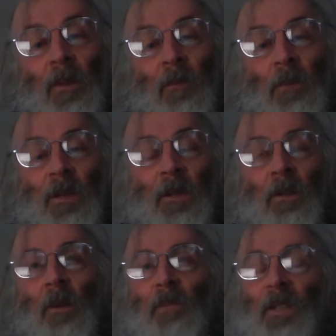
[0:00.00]
We
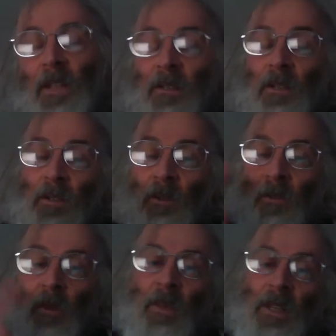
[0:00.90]
can predict it
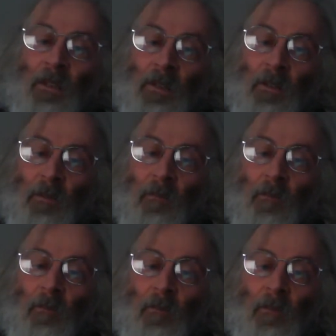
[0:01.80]
to the minute.
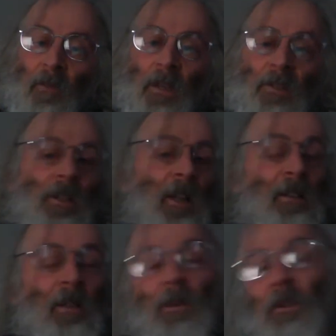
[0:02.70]
It's not like
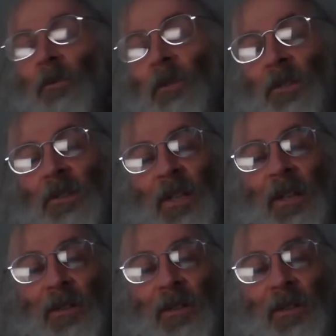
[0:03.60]
Nibiru, this silly